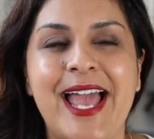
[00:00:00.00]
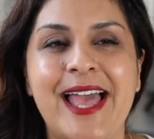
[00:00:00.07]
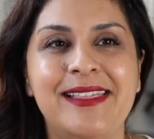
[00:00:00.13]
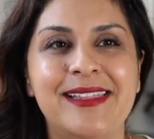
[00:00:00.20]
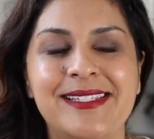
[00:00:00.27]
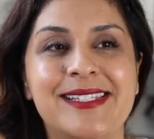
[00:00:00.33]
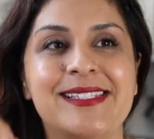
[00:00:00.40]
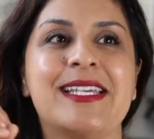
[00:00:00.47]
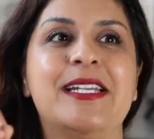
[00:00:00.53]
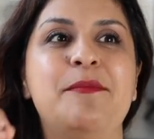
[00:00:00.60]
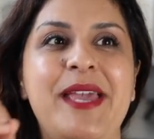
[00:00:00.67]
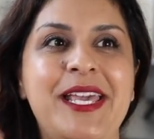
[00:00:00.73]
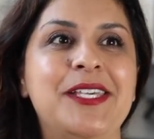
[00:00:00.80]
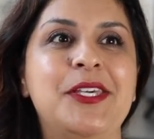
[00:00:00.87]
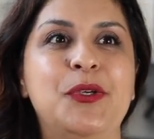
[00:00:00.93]
and this is gonna
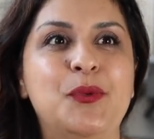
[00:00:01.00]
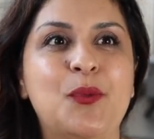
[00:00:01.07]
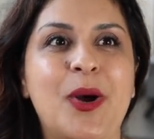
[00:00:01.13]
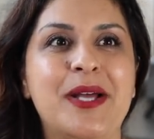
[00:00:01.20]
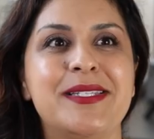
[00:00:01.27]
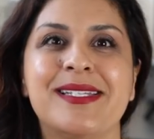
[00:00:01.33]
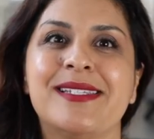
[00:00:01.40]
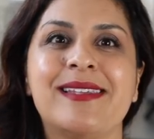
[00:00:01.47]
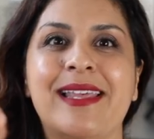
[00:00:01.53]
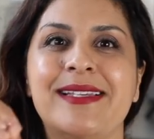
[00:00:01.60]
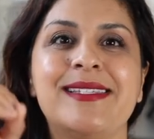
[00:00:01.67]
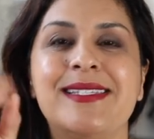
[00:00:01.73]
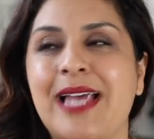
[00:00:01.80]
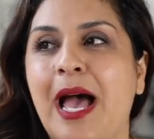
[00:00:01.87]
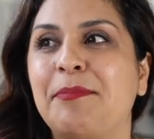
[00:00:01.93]
make you want to like
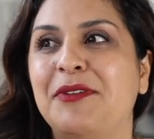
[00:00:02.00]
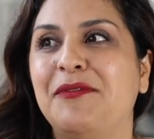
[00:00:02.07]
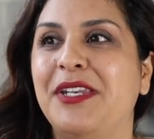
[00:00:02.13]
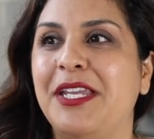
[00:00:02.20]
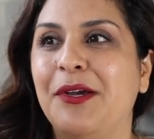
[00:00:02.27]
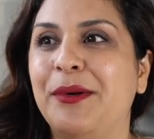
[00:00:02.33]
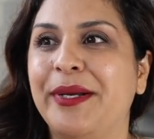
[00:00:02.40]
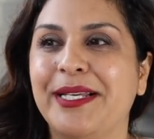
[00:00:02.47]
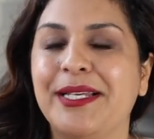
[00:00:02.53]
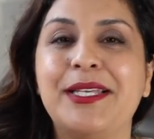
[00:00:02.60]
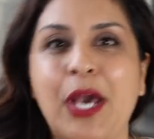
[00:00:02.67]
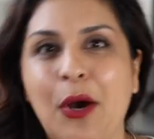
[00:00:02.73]
stop the video and